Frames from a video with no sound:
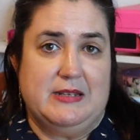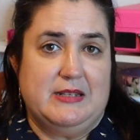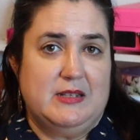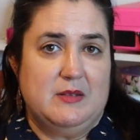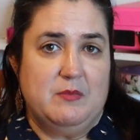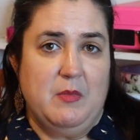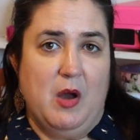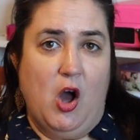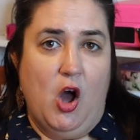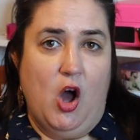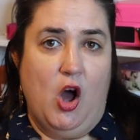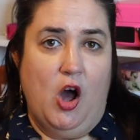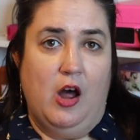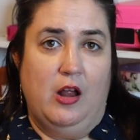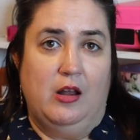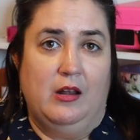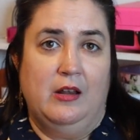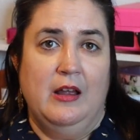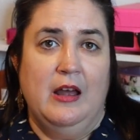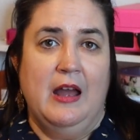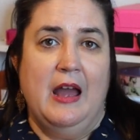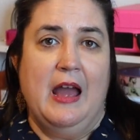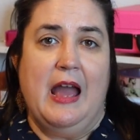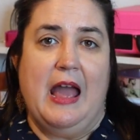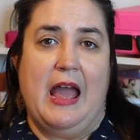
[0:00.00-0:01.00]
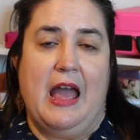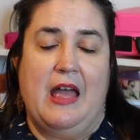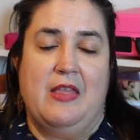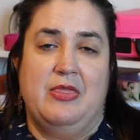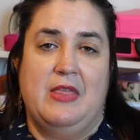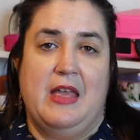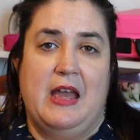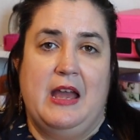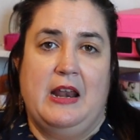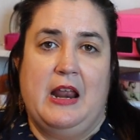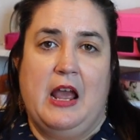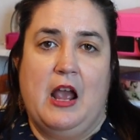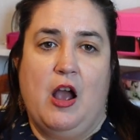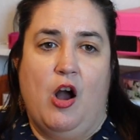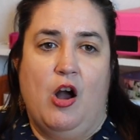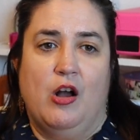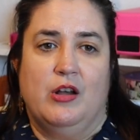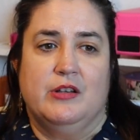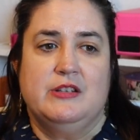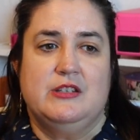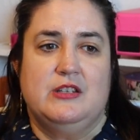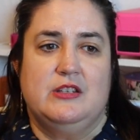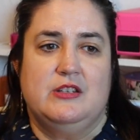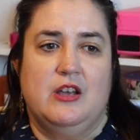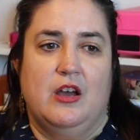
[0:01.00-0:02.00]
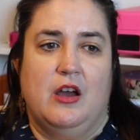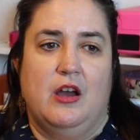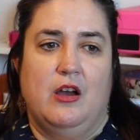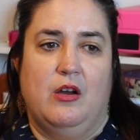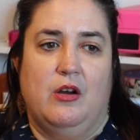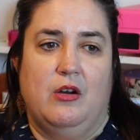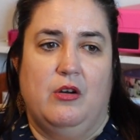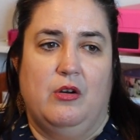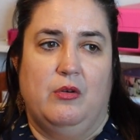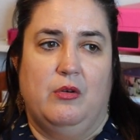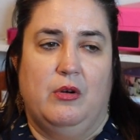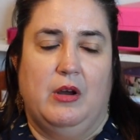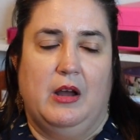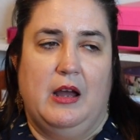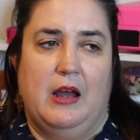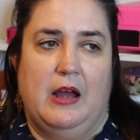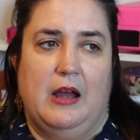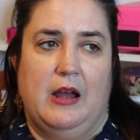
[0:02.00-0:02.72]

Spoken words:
small, and then I also,